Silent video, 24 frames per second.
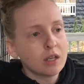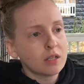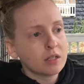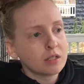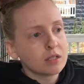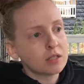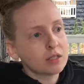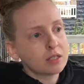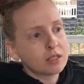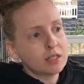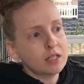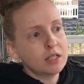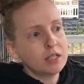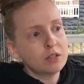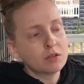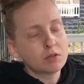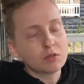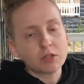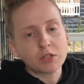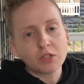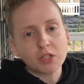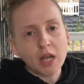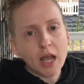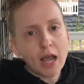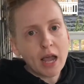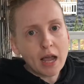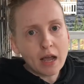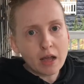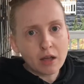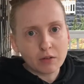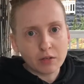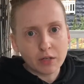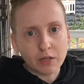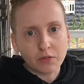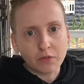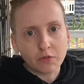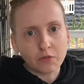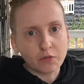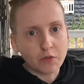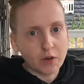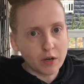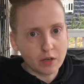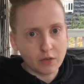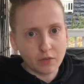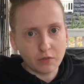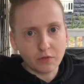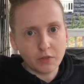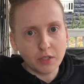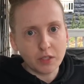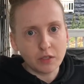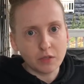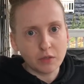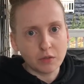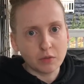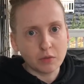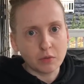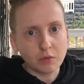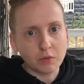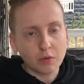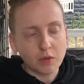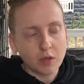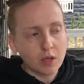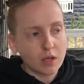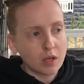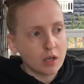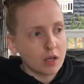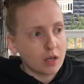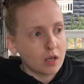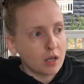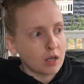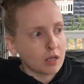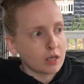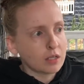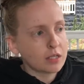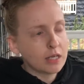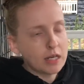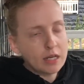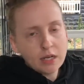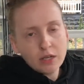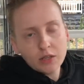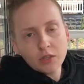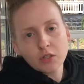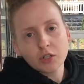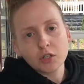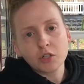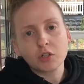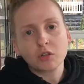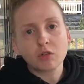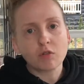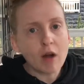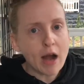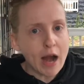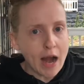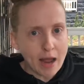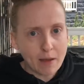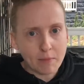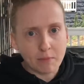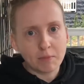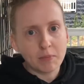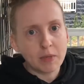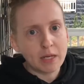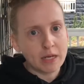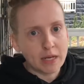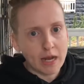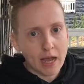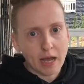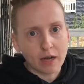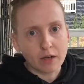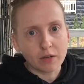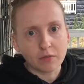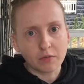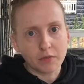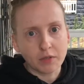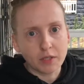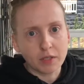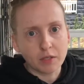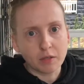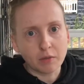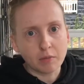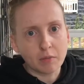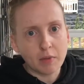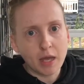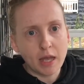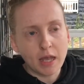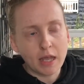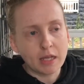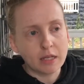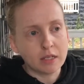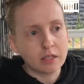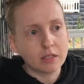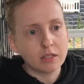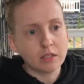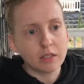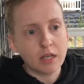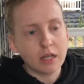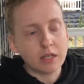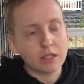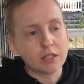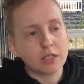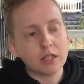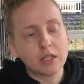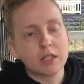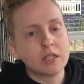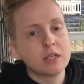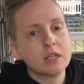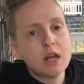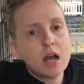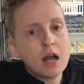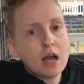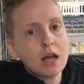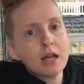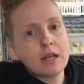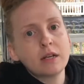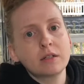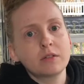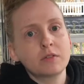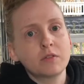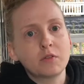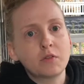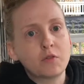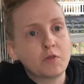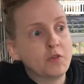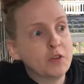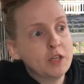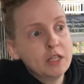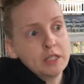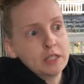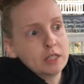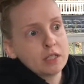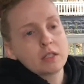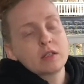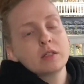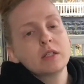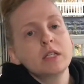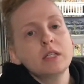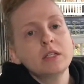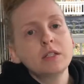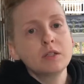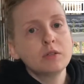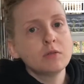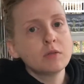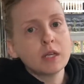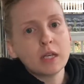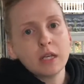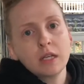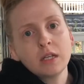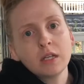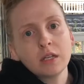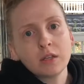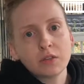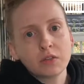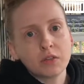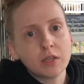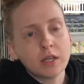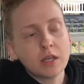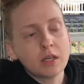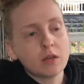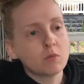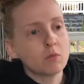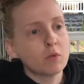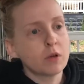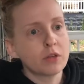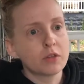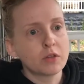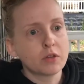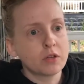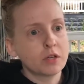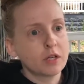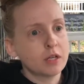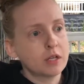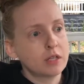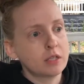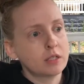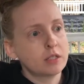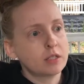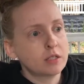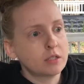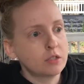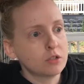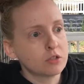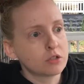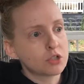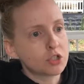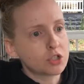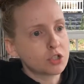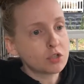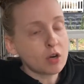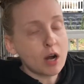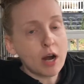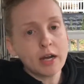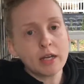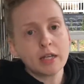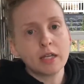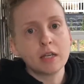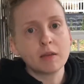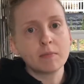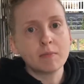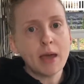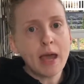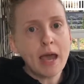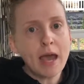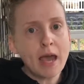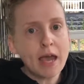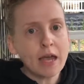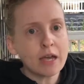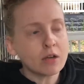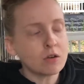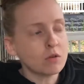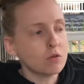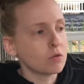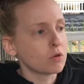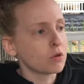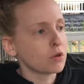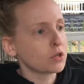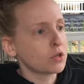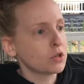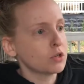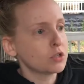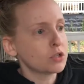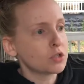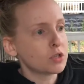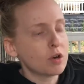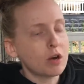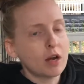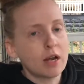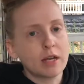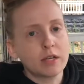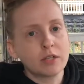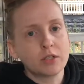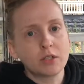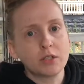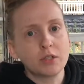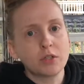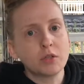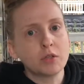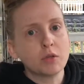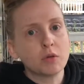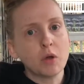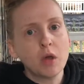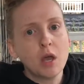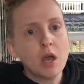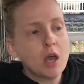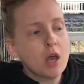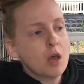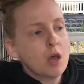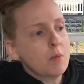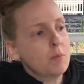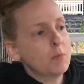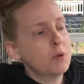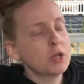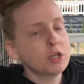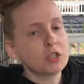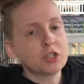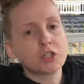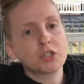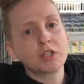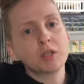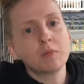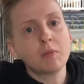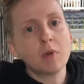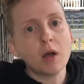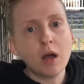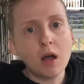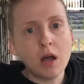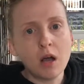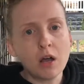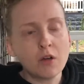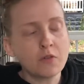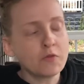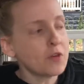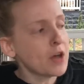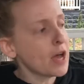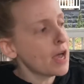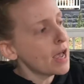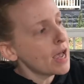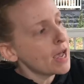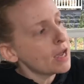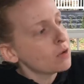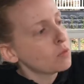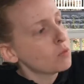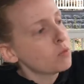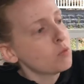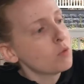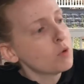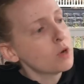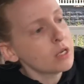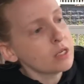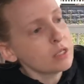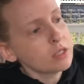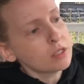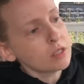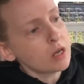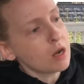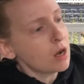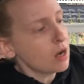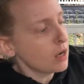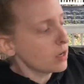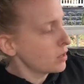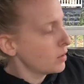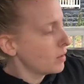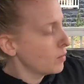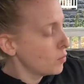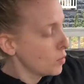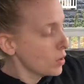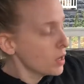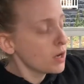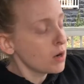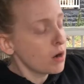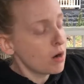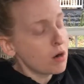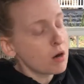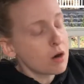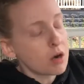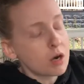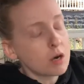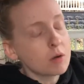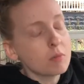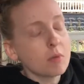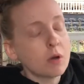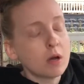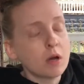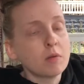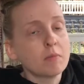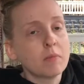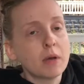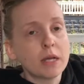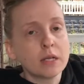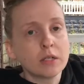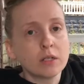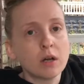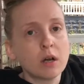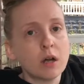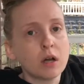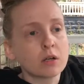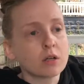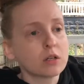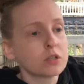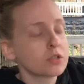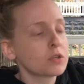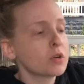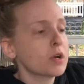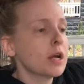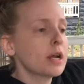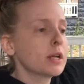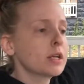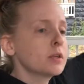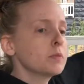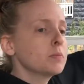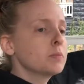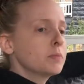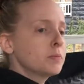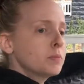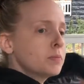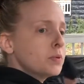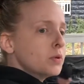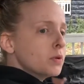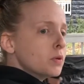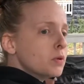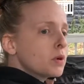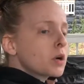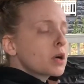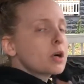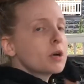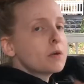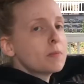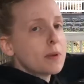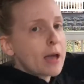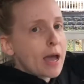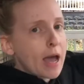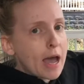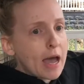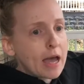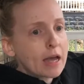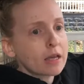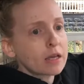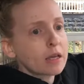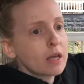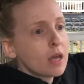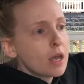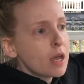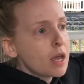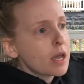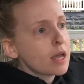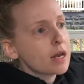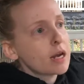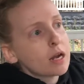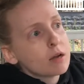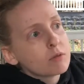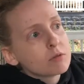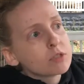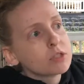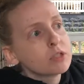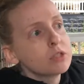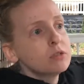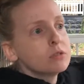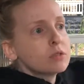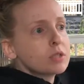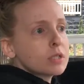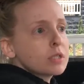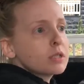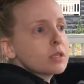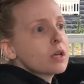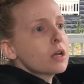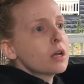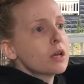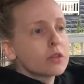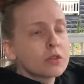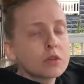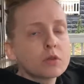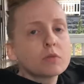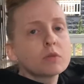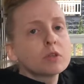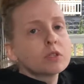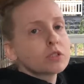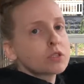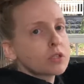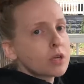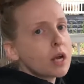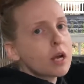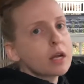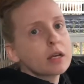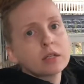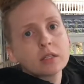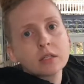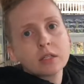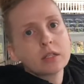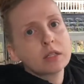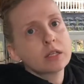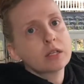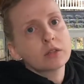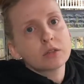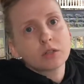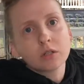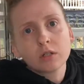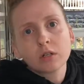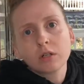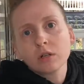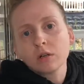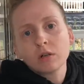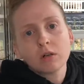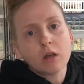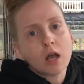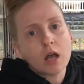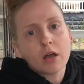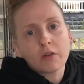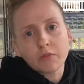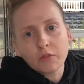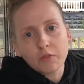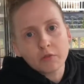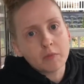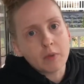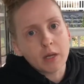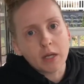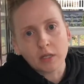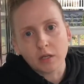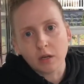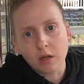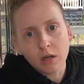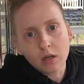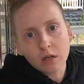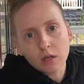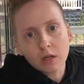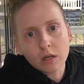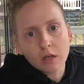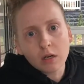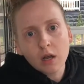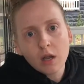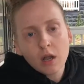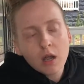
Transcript: to see your child in front of you getting the crap beat out of them and to not physically do anything, whether it's you're striking back or you're trying to push them off. I had one arm on my daughter trying to pull her back, and I was using the other one trying to get the girl off of my daughter.